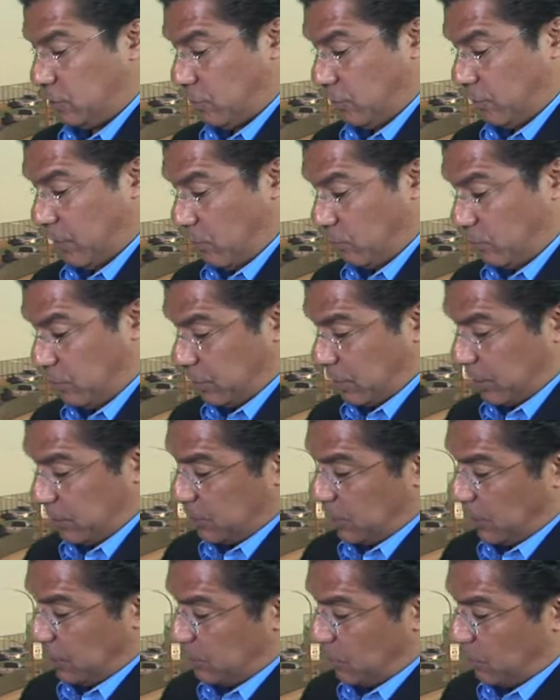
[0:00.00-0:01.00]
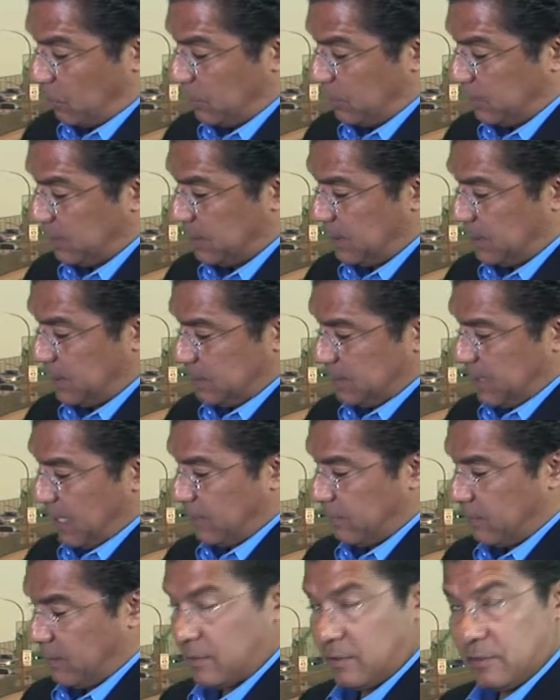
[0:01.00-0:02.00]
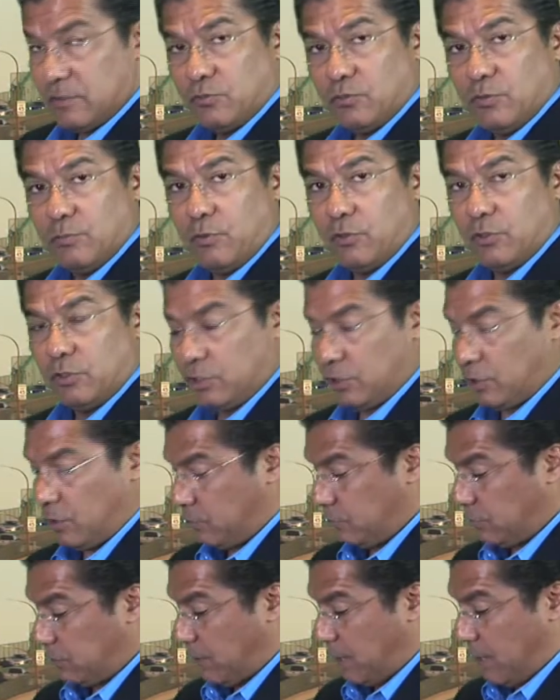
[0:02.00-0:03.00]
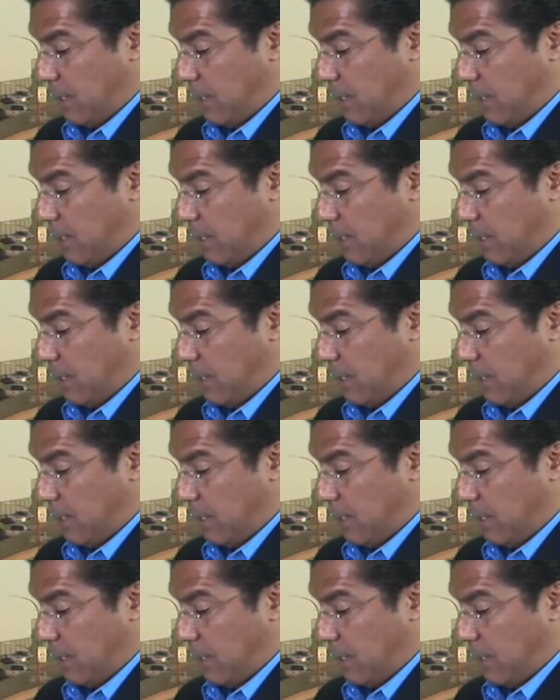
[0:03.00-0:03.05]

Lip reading: So they checked all these things out that this report shows.